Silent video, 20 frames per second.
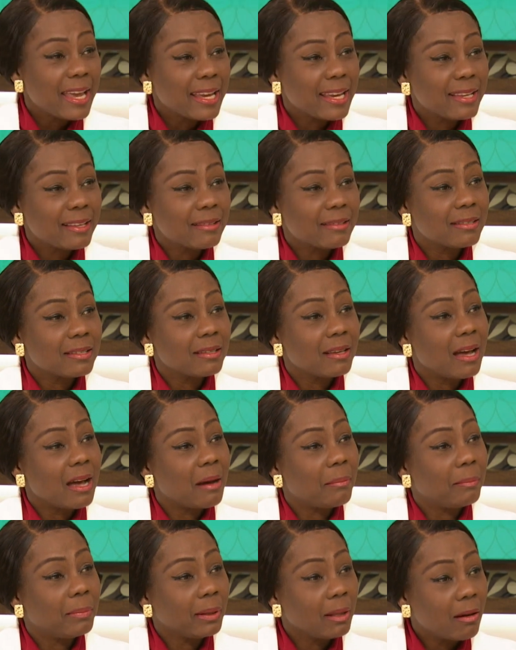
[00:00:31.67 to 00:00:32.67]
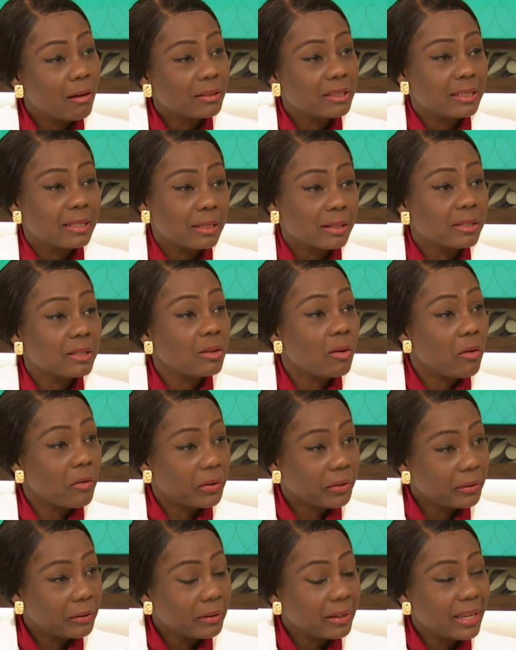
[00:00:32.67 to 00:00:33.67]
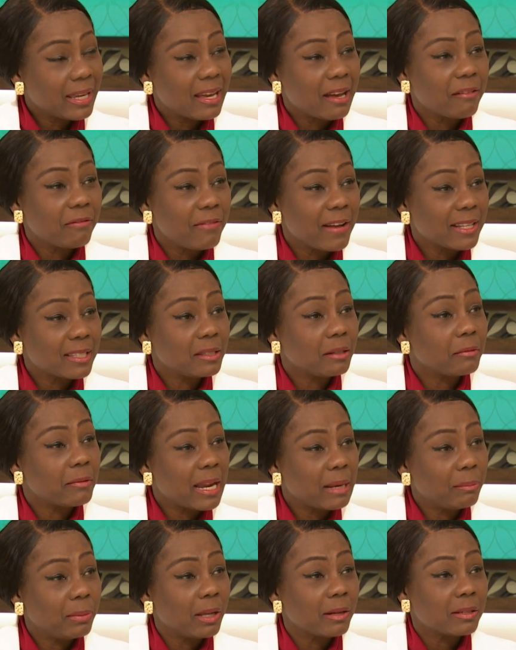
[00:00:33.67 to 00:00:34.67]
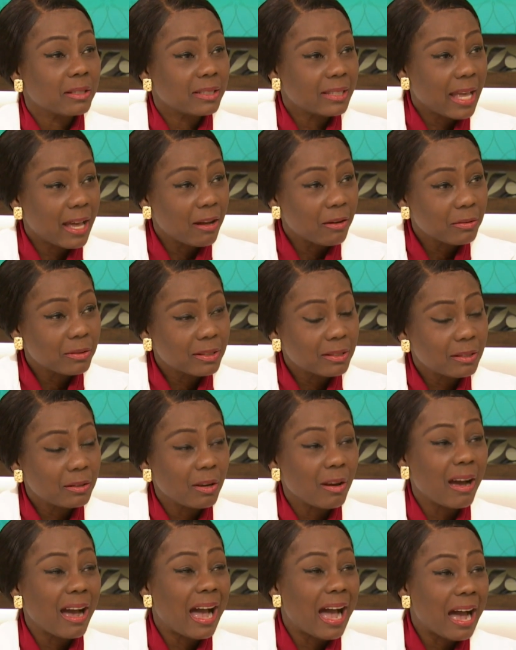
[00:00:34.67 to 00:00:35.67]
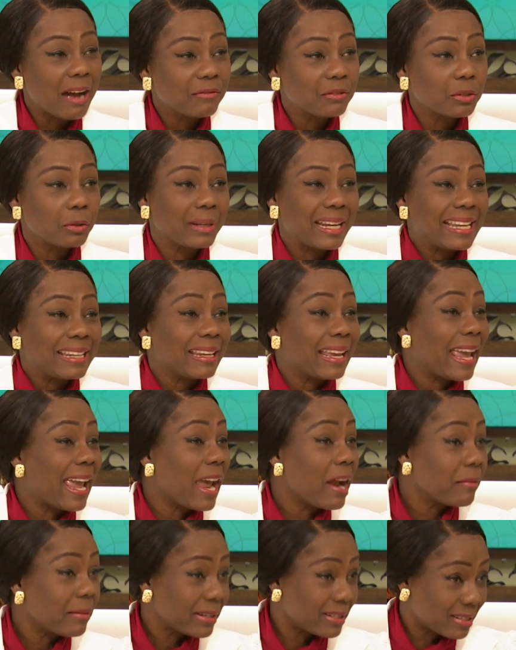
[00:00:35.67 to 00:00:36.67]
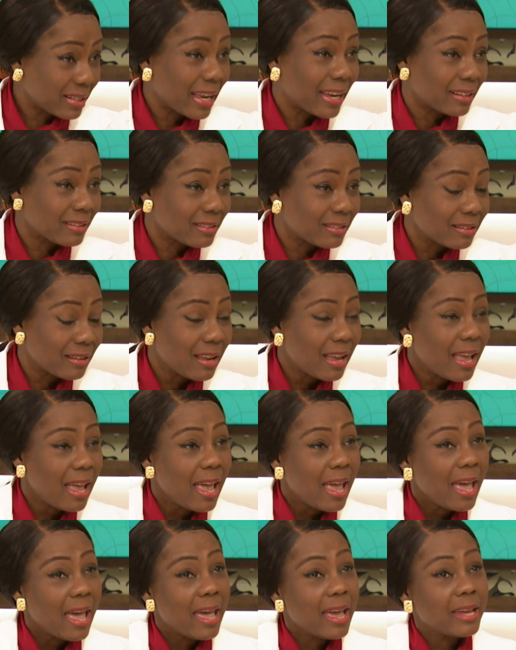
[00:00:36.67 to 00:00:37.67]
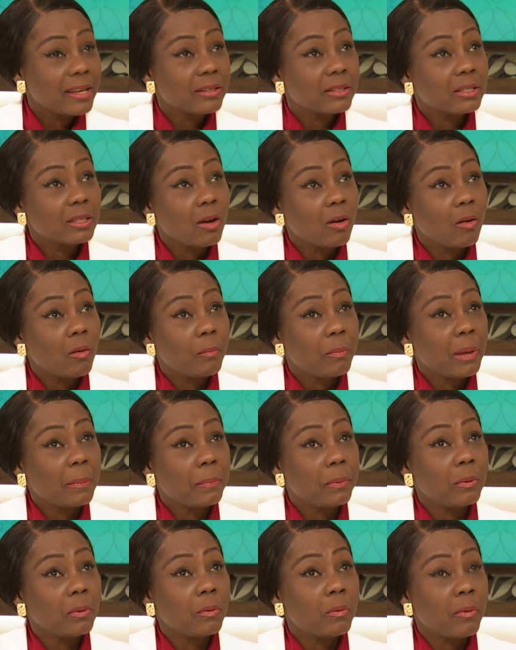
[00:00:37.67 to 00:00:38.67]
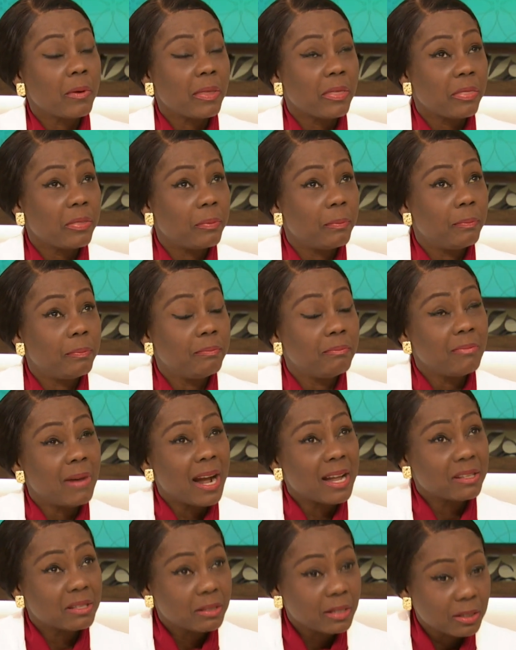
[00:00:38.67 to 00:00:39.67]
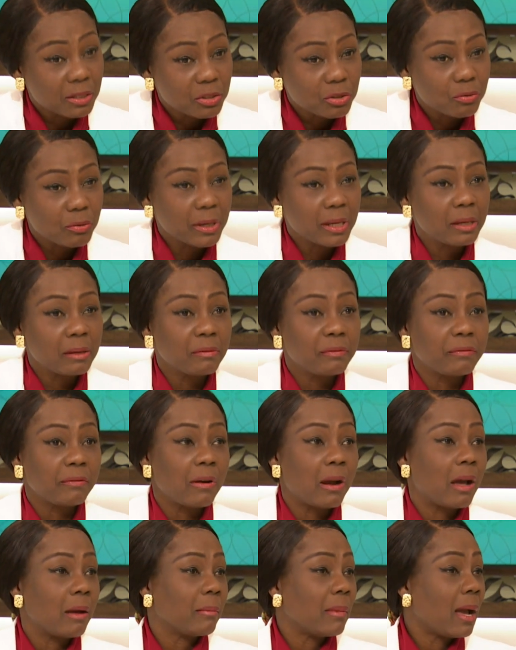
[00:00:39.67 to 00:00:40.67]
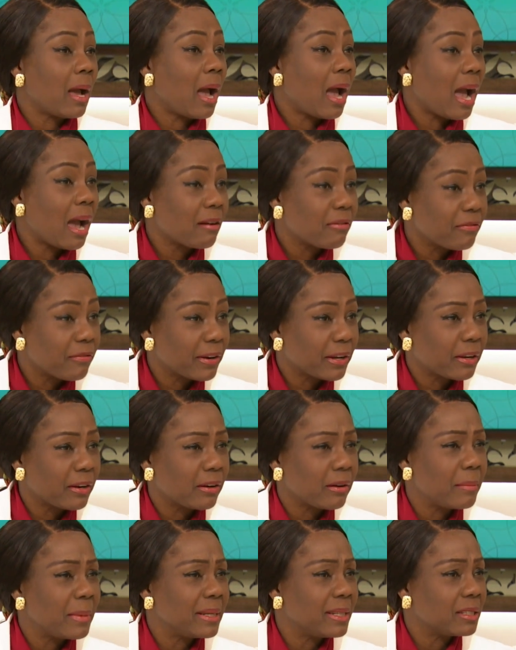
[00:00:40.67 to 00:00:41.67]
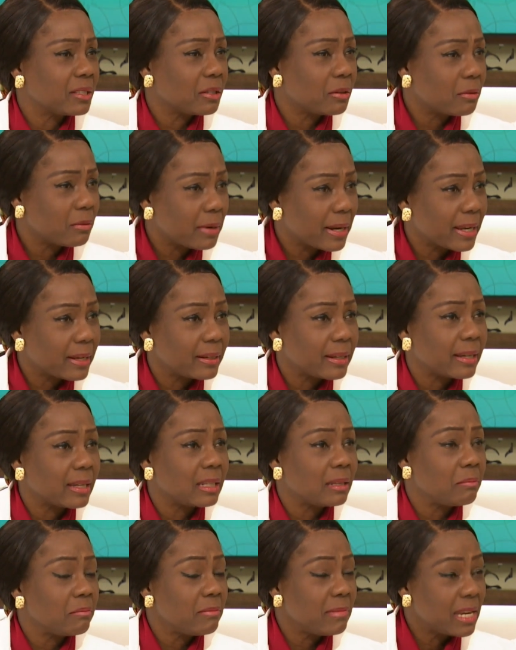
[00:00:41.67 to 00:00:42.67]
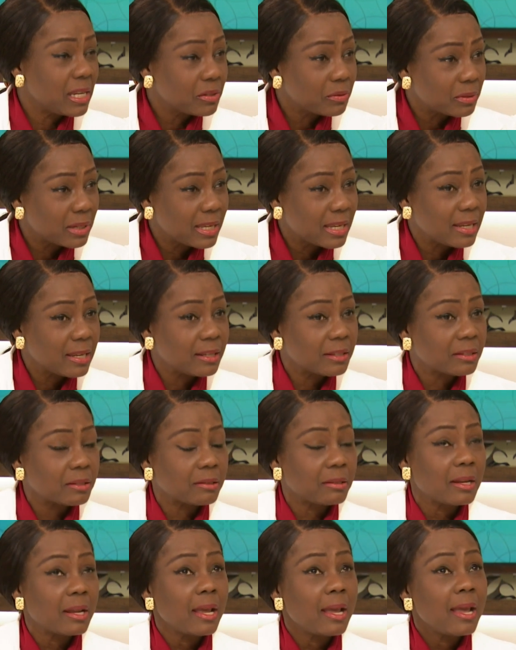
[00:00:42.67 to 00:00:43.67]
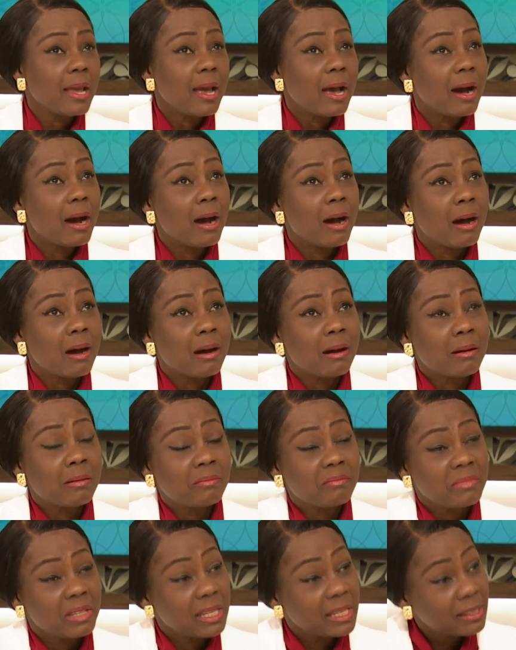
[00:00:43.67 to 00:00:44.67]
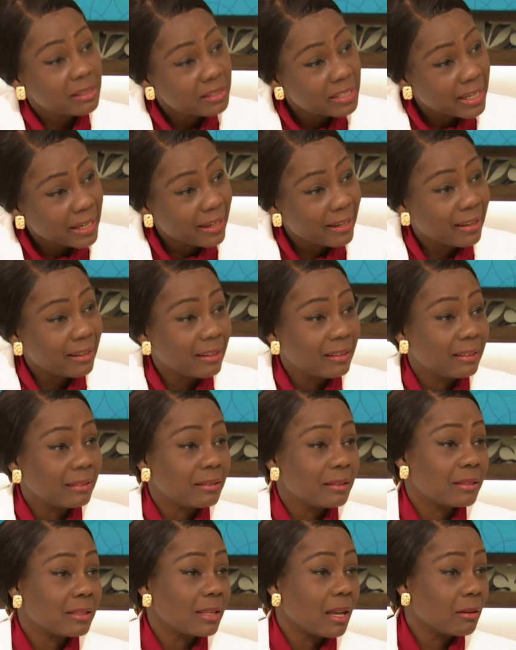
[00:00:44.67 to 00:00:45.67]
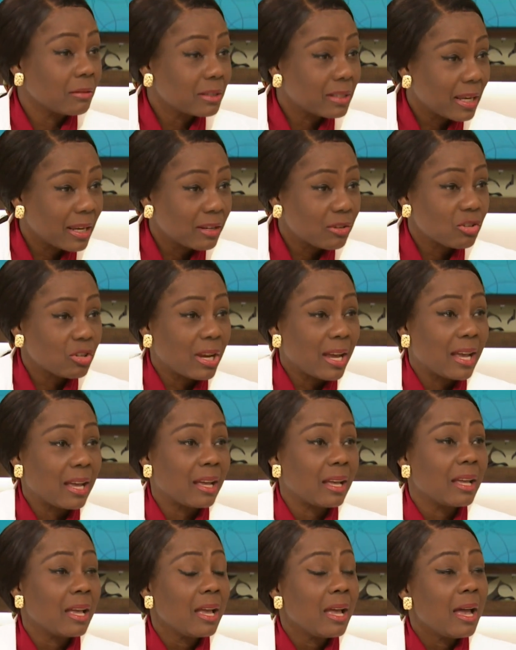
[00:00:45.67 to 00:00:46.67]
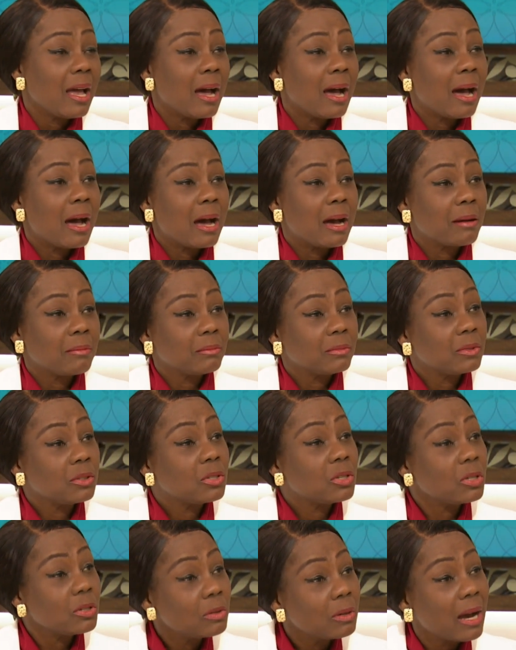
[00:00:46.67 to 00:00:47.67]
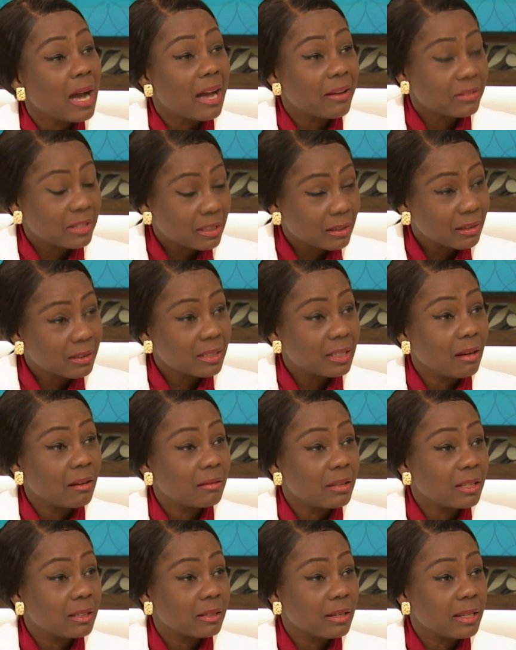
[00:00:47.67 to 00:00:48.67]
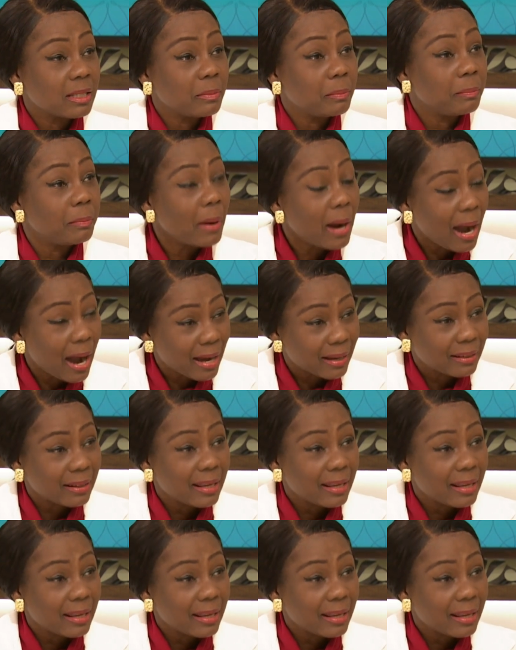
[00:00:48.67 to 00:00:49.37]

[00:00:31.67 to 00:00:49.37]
is a blood disorder. Mm-hmm. It affects the red blood cells. Mm-hmm. You have to inherit it. Mm-hmm. And so people with ancestry from Africa, Mediterranean, mm-hmm. Middle East, mm-hmm. um, India, mm-hmm. South Asia, mm-hmm. um, do have sickle cell disease, but